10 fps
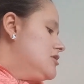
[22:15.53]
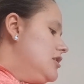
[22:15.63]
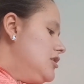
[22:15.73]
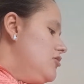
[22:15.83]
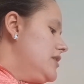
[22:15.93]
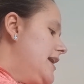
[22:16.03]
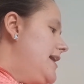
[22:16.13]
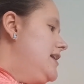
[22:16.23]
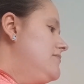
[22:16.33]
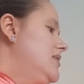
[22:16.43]
The Long
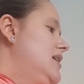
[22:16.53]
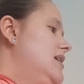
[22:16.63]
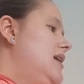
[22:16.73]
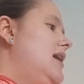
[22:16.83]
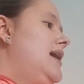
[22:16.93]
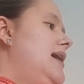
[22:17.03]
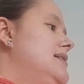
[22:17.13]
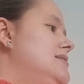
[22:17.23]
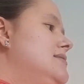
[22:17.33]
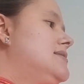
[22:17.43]
Game
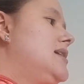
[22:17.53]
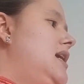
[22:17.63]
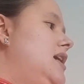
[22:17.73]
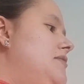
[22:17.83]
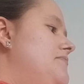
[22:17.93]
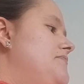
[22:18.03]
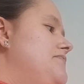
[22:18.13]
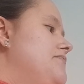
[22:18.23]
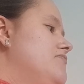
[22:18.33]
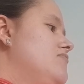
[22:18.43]
and
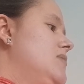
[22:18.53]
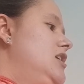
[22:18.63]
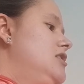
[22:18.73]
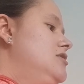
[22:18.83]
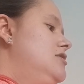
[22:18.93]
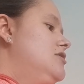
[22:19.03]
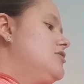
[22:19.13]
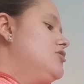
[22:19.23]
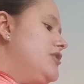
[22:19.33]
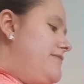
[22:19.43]

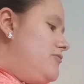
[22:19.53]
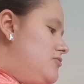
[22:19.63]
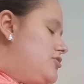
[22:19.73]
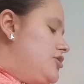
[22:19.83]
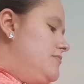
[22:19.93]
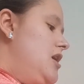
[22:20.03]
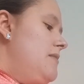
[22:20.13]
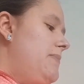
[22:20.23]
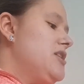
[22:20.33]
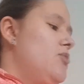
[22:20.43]
Cookie Fortune.
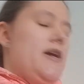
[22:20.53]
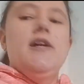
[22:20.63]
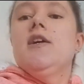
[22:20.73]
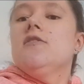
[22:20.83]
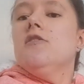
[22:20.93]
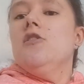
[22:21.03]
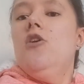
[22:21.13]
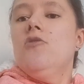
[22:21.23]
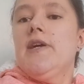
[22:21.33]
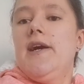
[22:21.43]
By the way, The
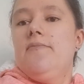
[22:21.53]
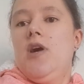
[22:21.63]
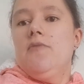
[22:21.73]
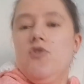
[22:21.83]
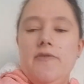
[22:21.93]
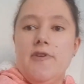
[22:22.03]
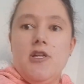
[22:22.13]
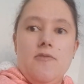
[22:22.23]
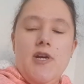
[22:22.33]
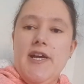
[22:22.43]
Long Game, I'm not even
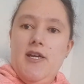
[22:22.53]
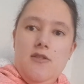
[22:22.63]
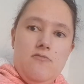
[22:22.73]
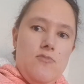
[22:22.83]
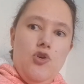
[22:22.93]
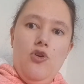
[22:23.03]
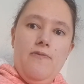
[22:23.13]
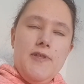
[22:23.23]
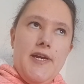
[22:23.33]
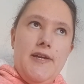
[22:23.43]
gonna, again,
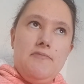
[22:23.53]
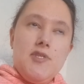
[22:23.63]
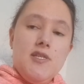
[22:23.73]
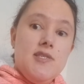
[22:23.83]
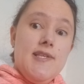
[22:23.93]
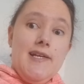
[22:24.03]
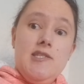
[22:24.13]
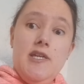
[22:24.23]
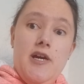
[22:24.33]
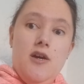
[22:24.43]
author names,
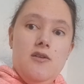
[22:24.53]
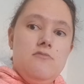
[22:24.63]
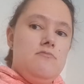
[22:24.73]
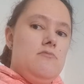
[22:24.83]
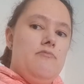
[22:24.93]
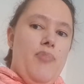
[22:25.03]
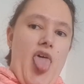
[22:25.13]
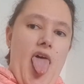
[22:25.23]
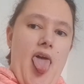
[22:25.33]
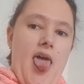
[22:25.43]
dyslexia,
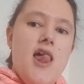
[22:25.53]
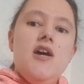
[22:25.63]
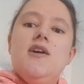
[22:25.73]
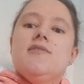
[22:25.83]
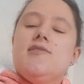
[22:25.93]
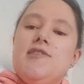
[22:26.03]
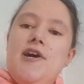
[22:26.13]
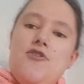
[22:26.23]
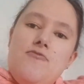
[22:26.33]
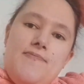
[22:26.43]
there.
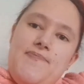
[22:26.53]
So